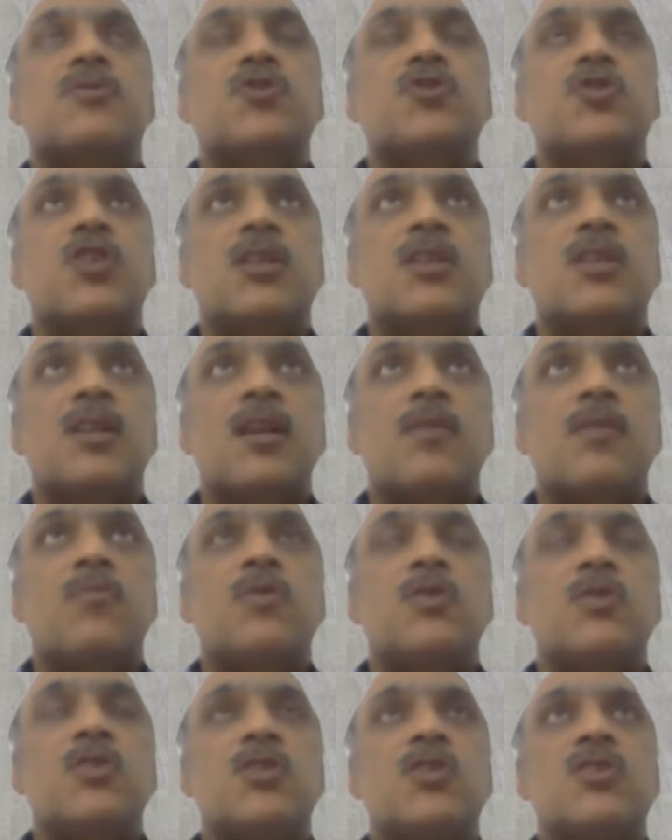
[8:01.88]
general
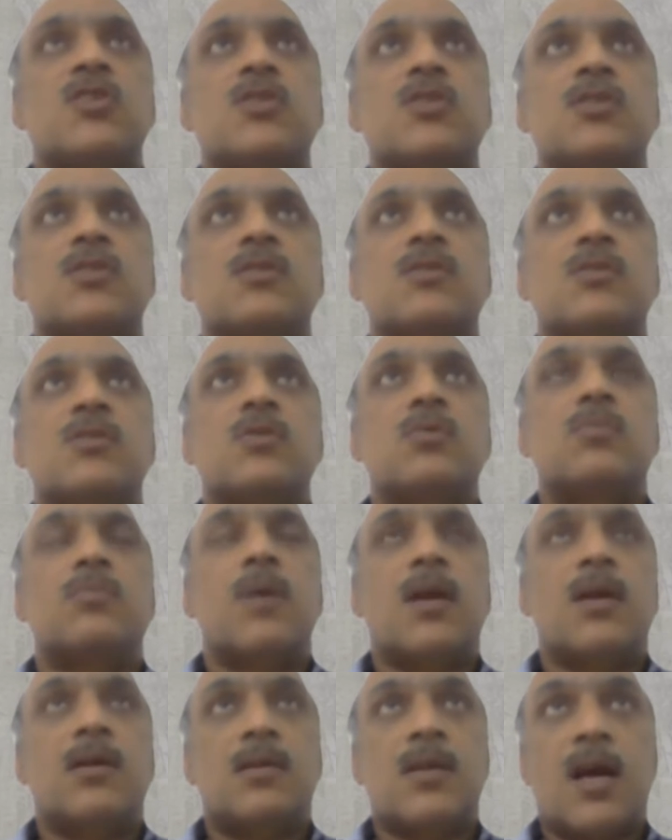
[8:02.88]
physicians to
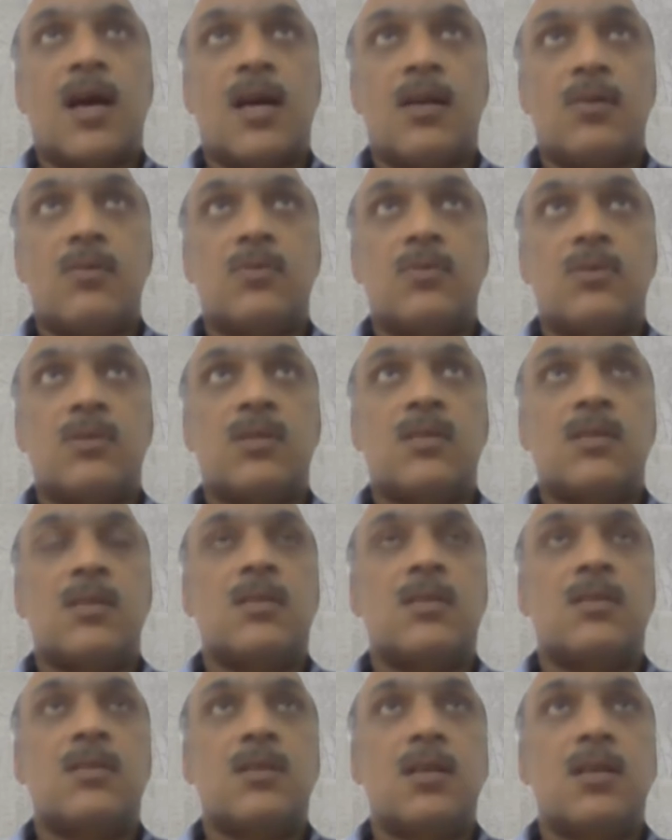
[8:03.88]
make diagnosis
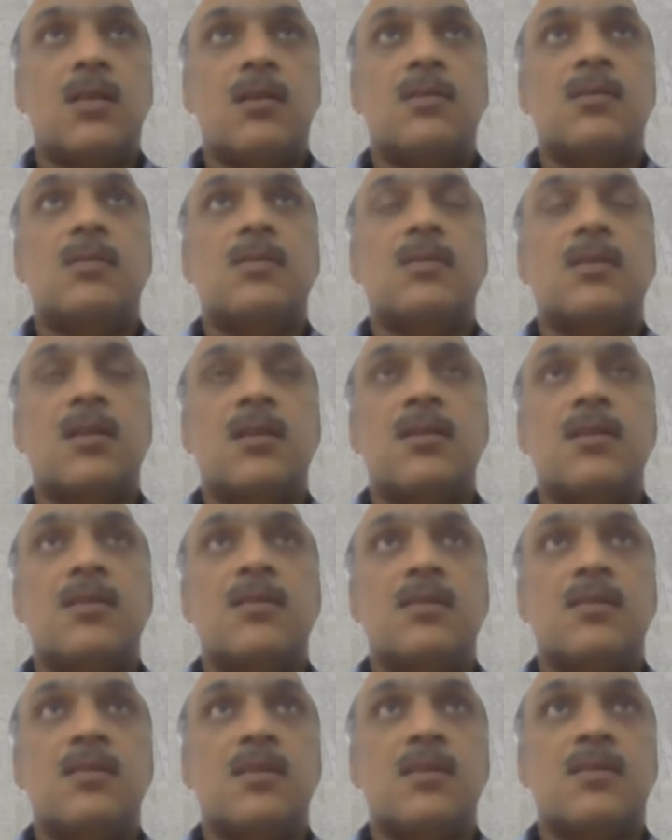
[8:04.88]
and treat skin
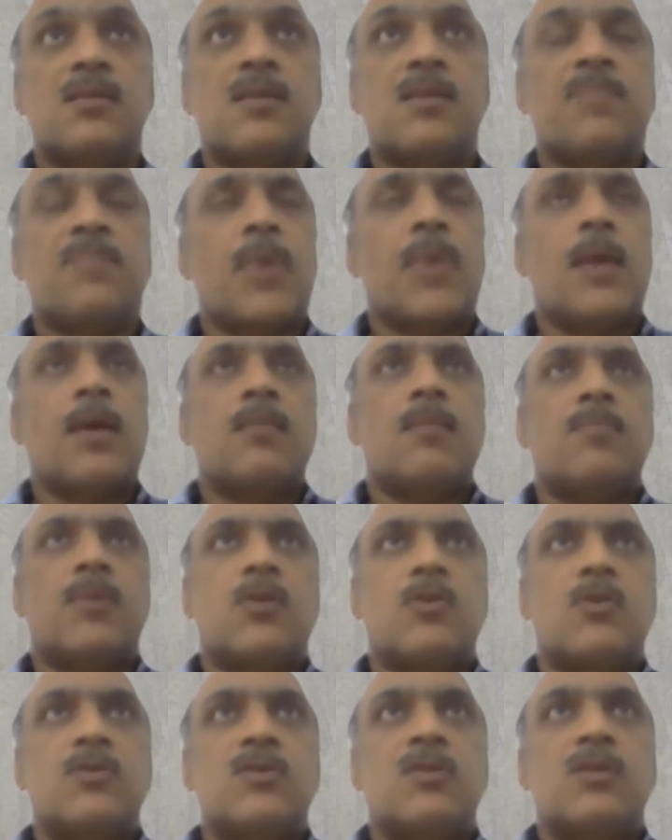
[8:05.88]
diseases.
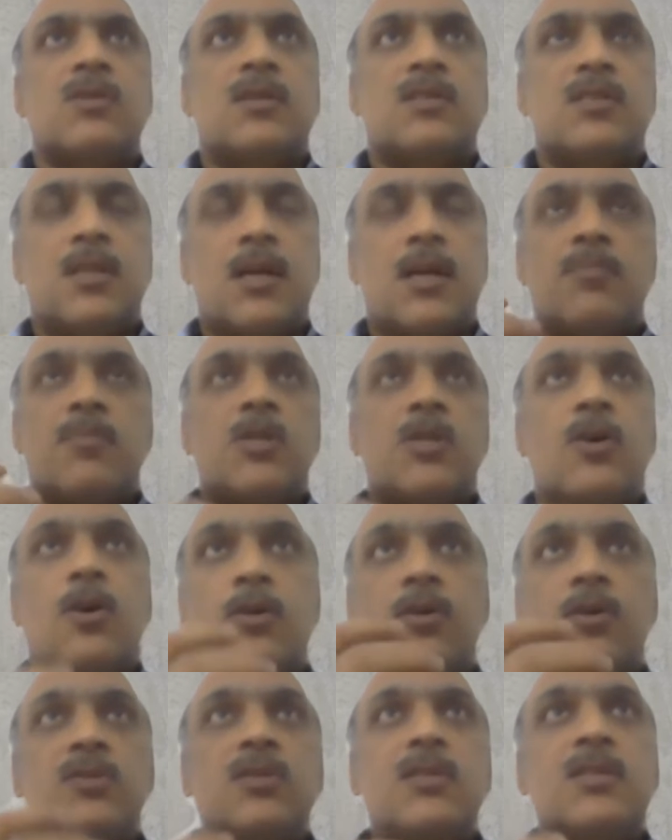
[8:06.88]
Because
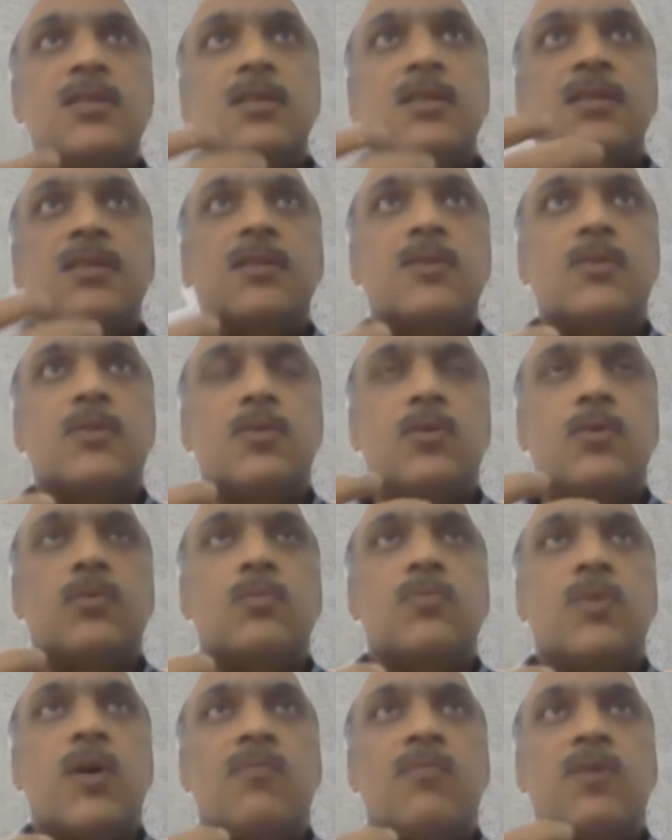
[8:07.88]
dermatology,
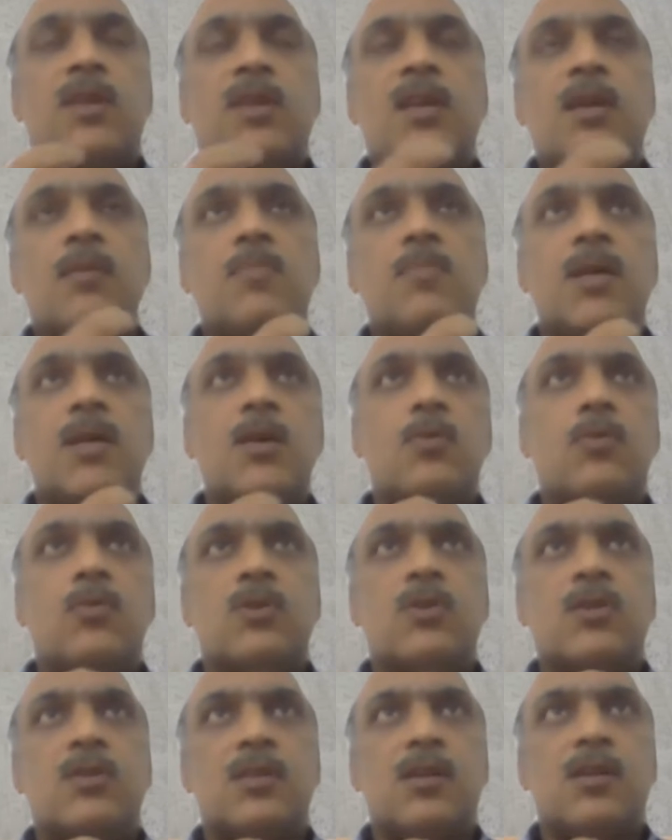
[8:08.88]
everything being
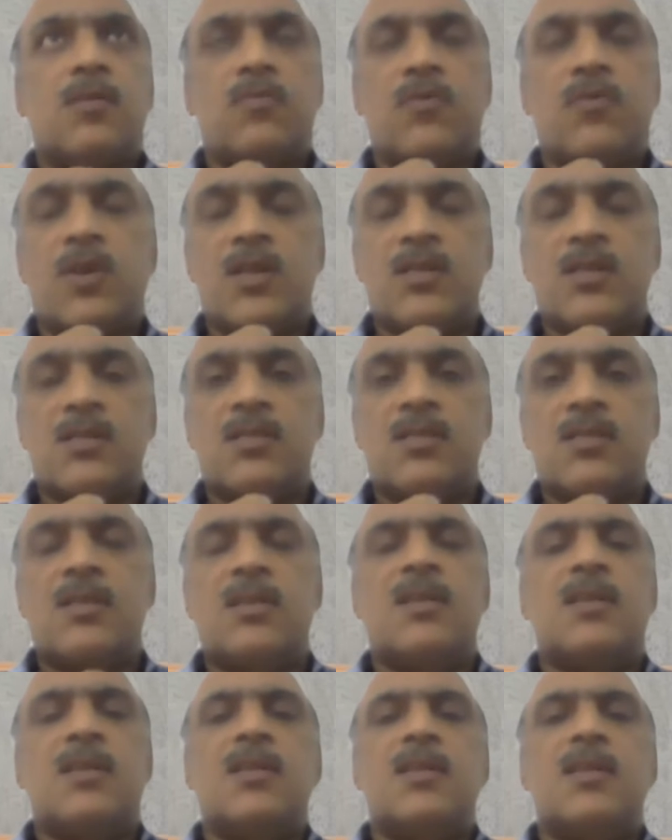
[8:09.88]
on the surface
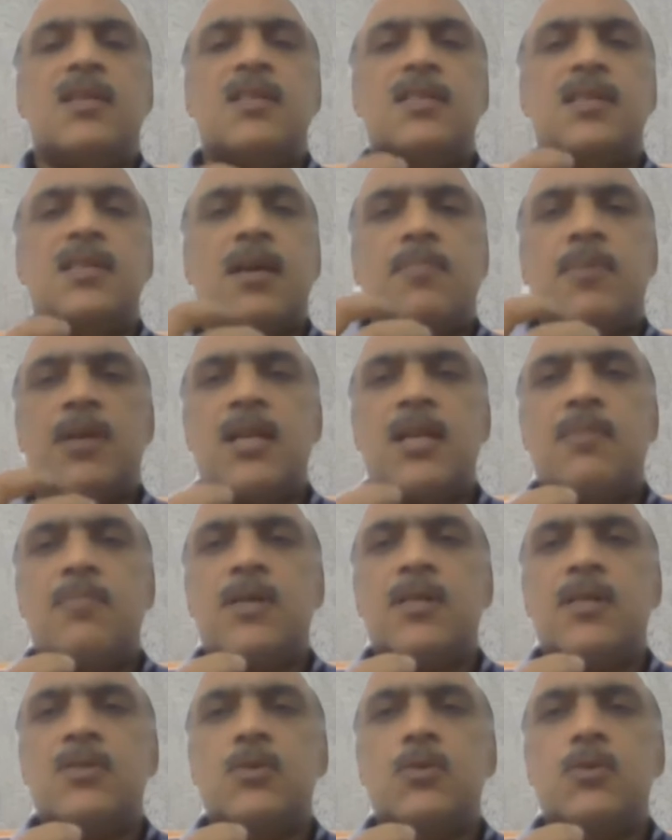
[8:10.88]
is
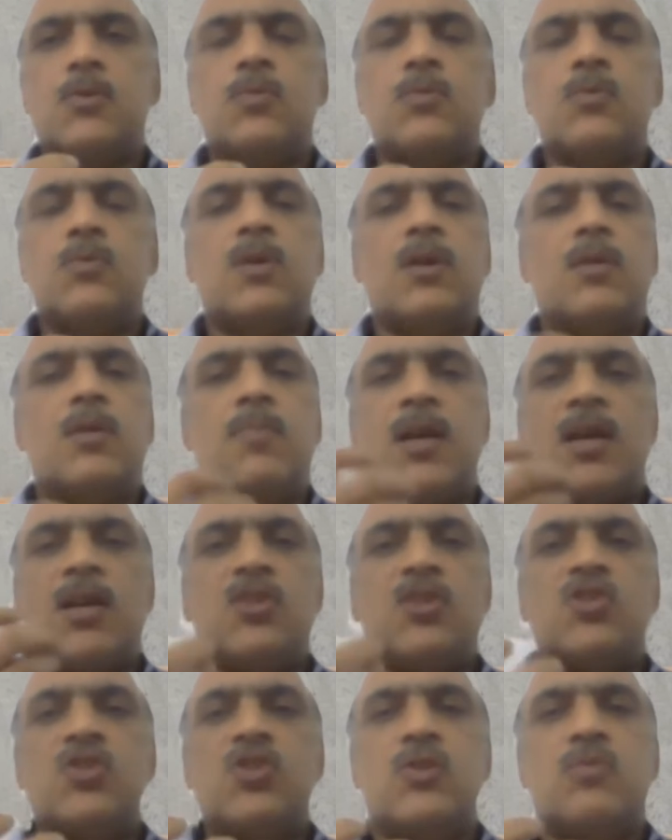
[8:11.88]
amenable to
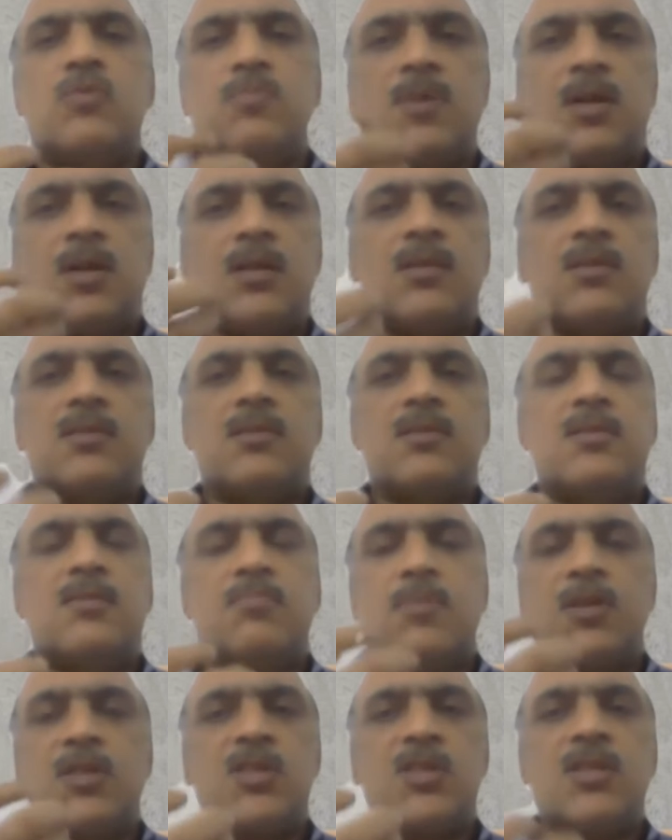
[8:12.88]
image-based
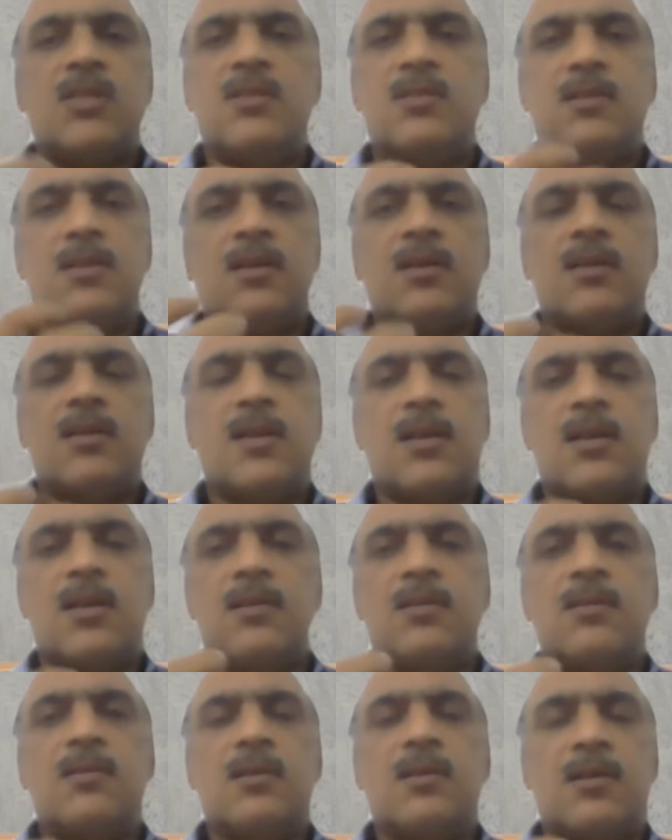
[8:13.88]
machine
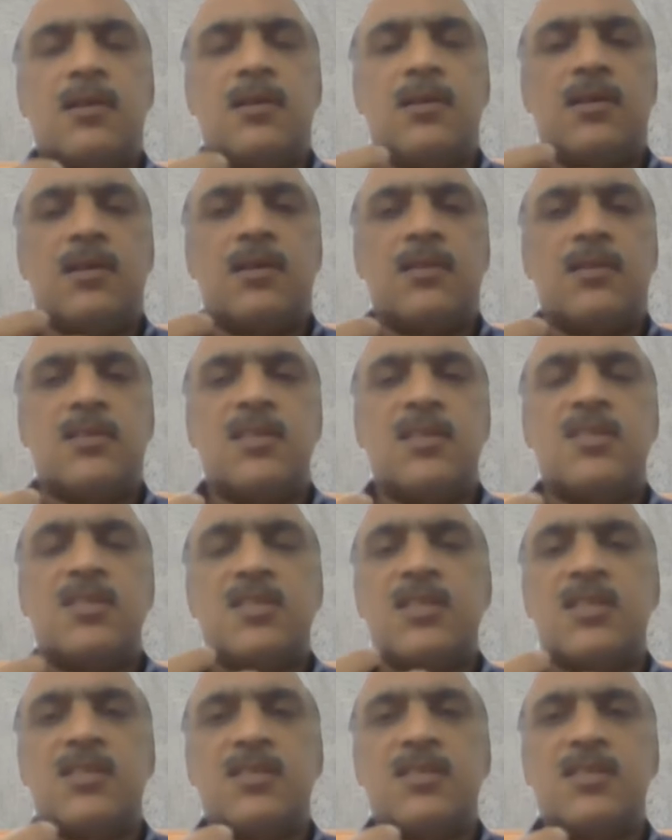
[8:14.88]
learning
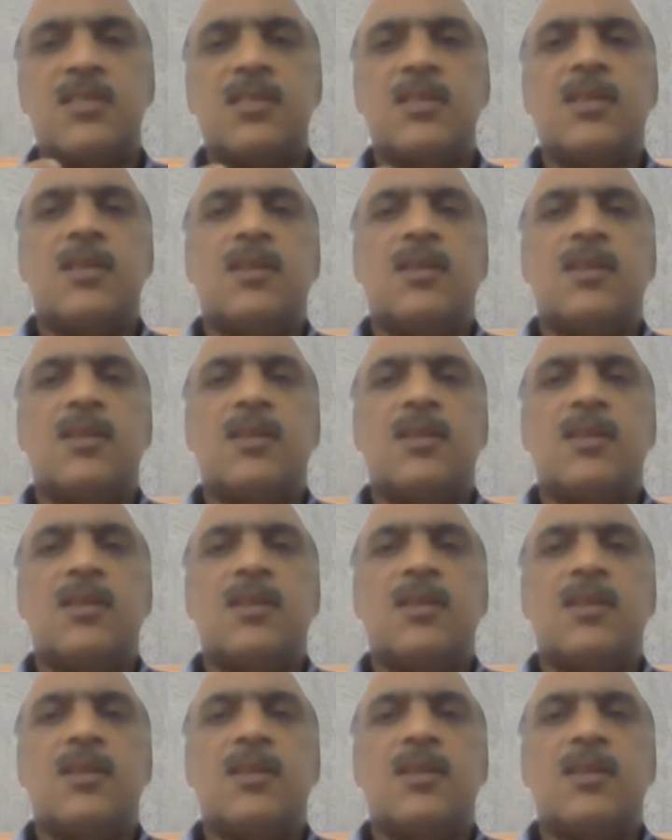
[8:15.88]
assistance